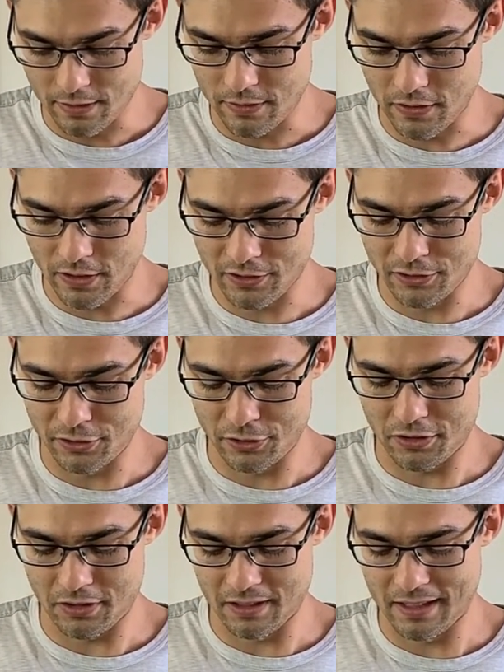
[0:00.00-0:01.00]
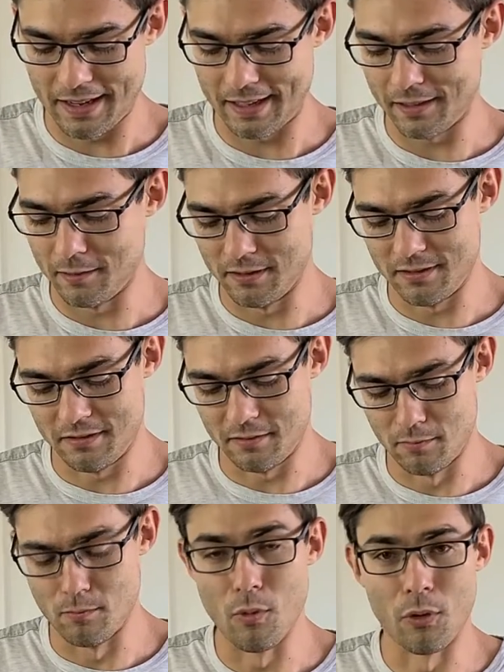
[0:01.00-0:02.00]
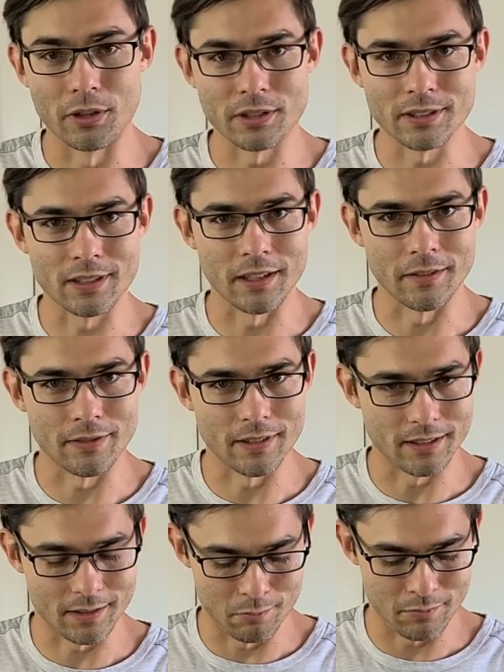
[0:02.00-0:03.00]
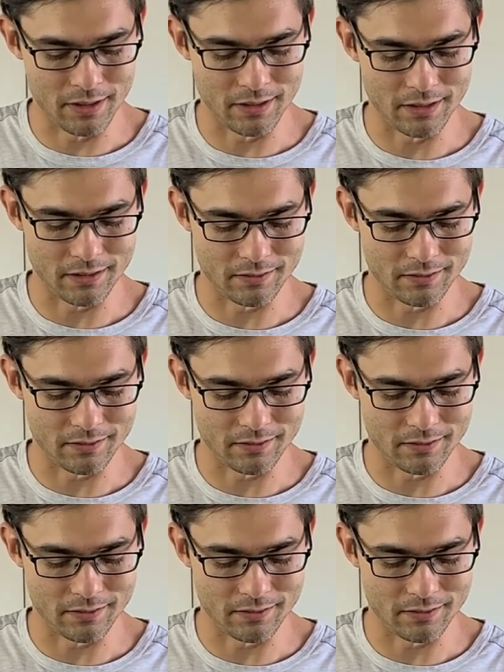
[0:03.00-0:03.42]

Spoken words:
there's like more stuff than can be